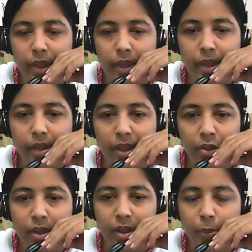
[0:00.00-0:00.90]
This
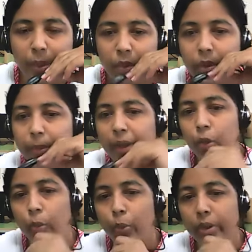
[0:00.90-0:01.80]
session is powered by
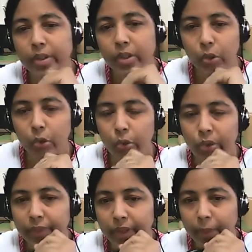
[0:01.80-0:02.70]
2.0 Jyoti
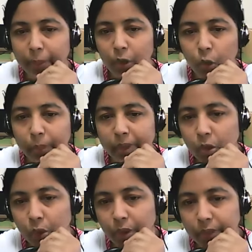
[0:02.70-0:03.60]
Vidyapeeth
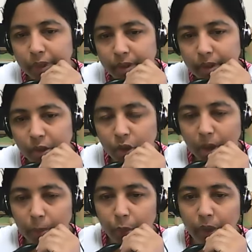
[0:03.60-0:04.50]
Women's University,
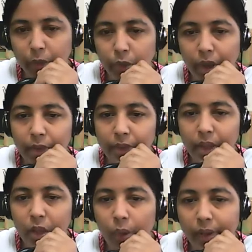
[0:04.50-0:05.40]
Jaipur. If you have
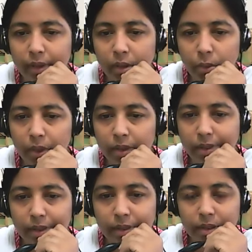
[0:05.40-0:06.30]
any queries, we'll discuss